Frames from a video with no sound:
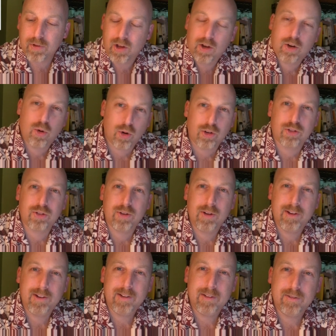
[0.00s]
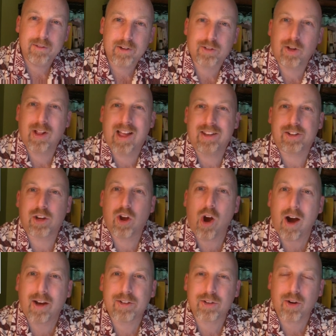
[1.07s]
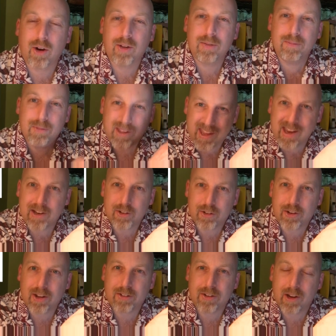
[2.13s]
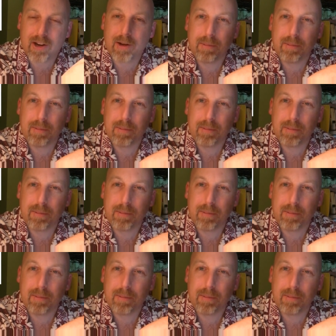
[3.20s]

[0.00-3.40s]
Of course, this all has a cost on the kids, doesn't it?